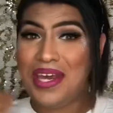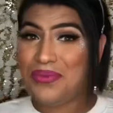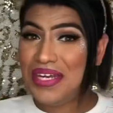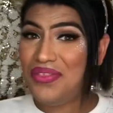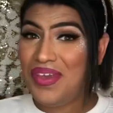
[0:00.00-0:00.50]

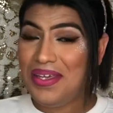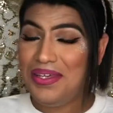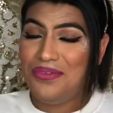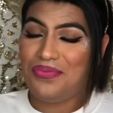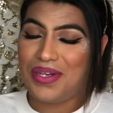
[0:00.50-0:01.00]
I want to
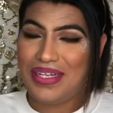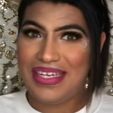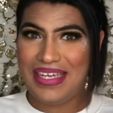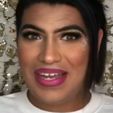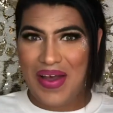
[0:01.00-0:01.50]
thank you for
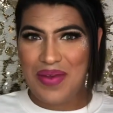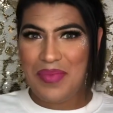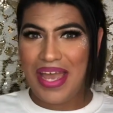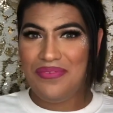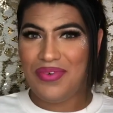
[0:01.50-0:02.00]
clicking on
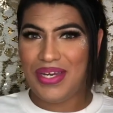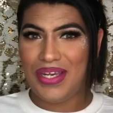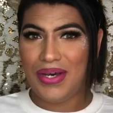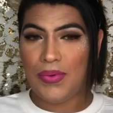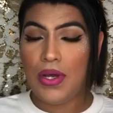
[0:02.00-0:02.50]
my
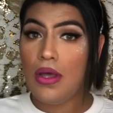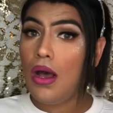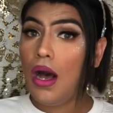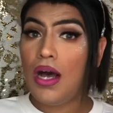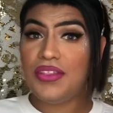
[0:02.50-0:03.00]
video.
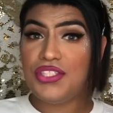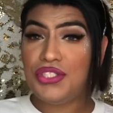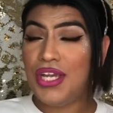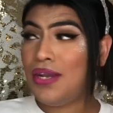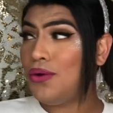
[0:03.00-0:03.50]
On this
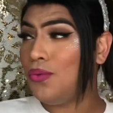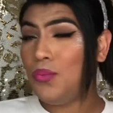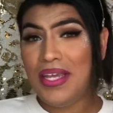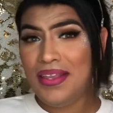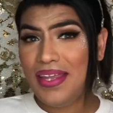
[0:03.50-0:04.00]
channel,
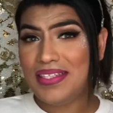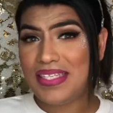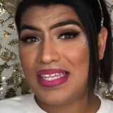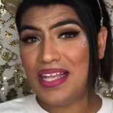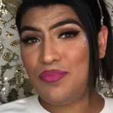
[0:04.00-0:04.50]
we like to
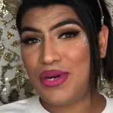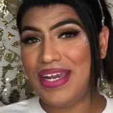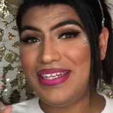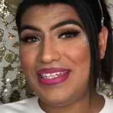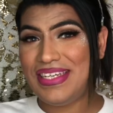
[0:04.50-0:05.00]

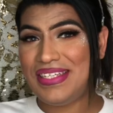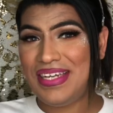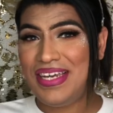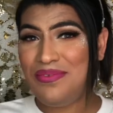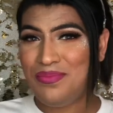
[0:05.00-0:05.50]
celebrate
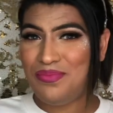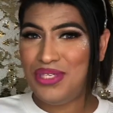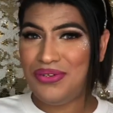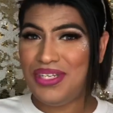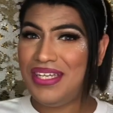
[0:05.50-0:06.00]
Disney,
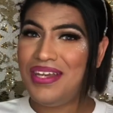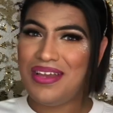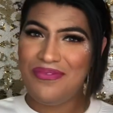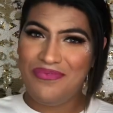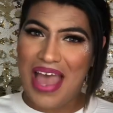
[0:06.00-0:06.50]
beauty,
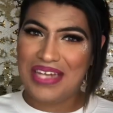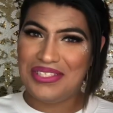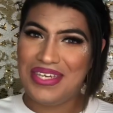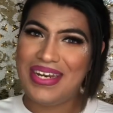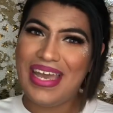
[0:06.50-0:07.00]

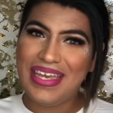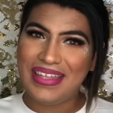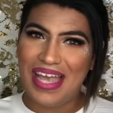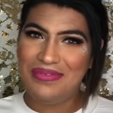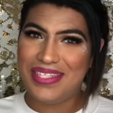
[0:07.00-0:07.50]
fashion,
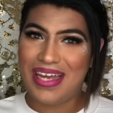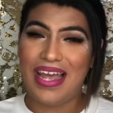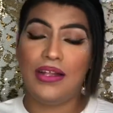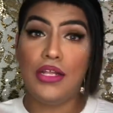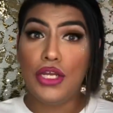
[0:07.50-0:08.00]
and
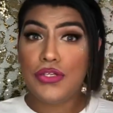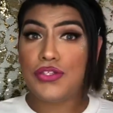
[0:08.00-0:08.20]
lifestyle.